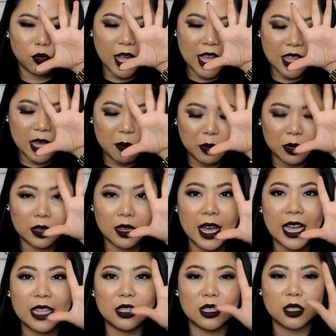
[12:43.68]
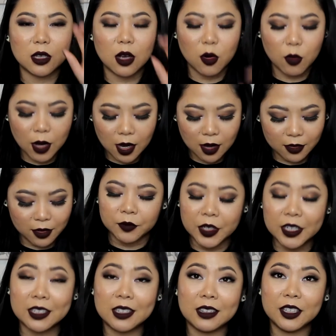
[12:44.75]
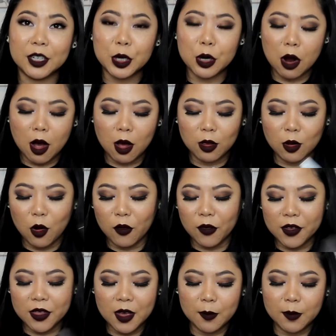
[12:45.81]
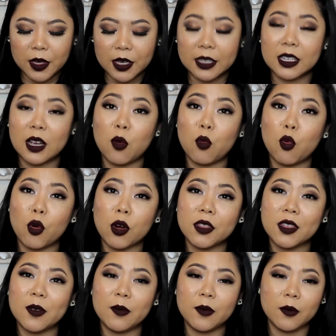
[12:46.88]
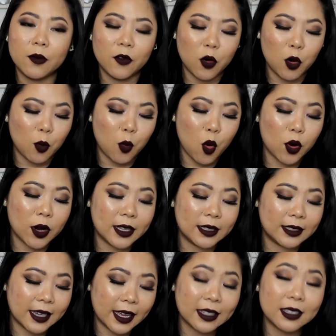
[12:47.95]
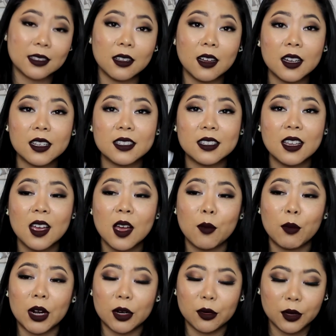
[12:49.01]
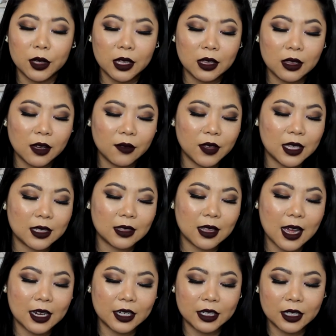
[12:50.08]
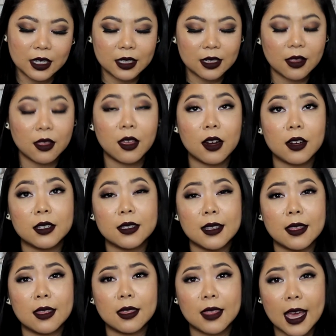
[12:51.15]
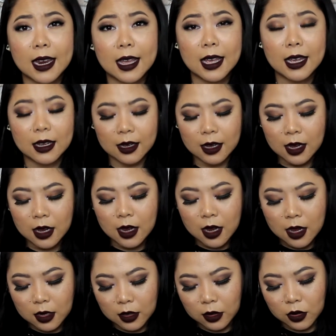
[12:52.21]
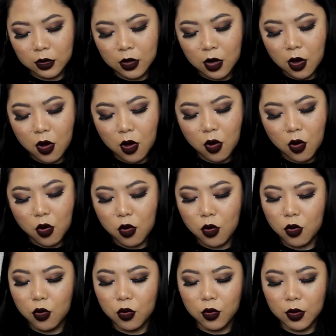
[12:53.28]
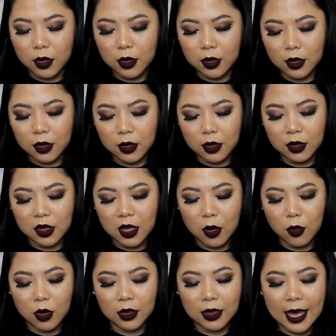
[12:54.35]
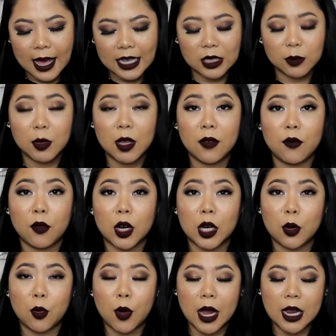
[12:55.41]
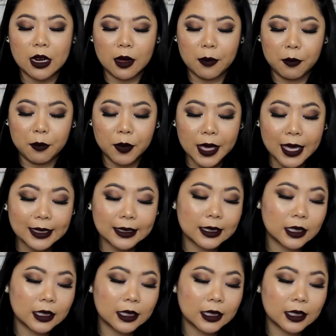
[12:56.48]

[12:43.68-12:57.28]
and they blend so well. There's glitter all over them because I wore them for more intense looks, but I really love these lashes. They're synthetic, so they will last me for quite a bit.